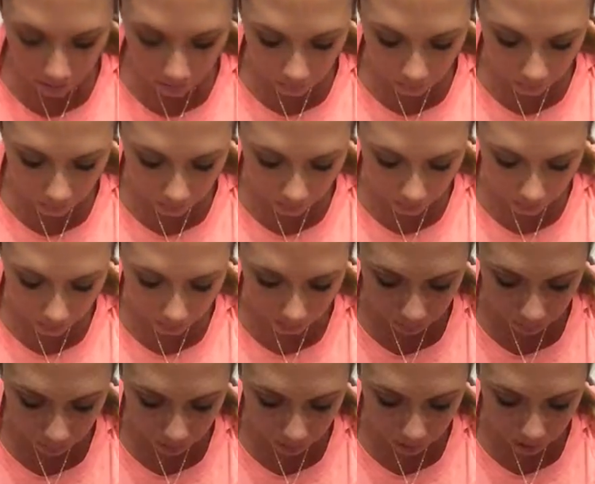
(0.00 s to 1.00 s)
with the
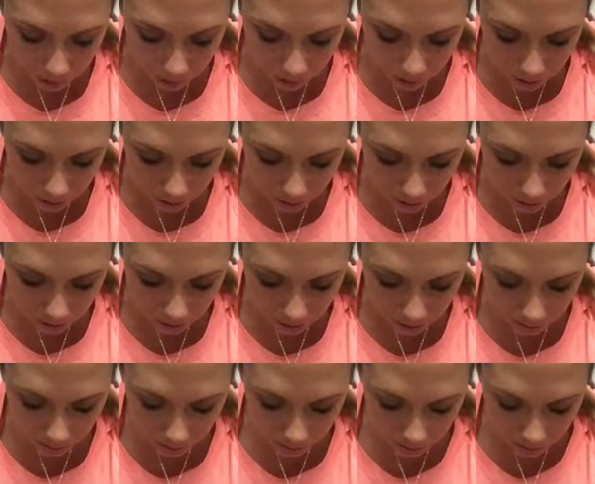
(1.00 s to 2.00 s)
paintbrush
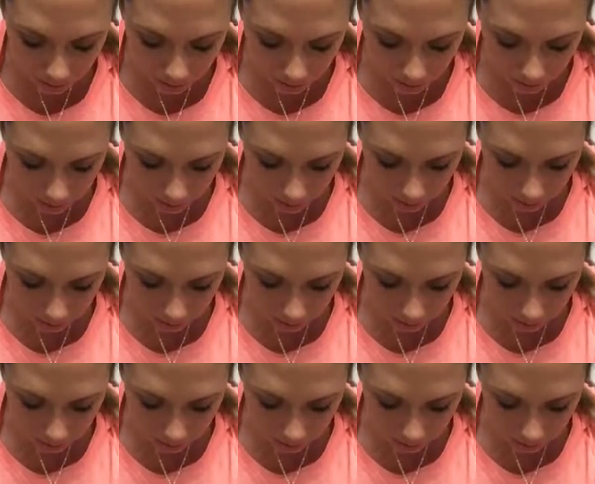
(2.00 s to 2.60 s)
if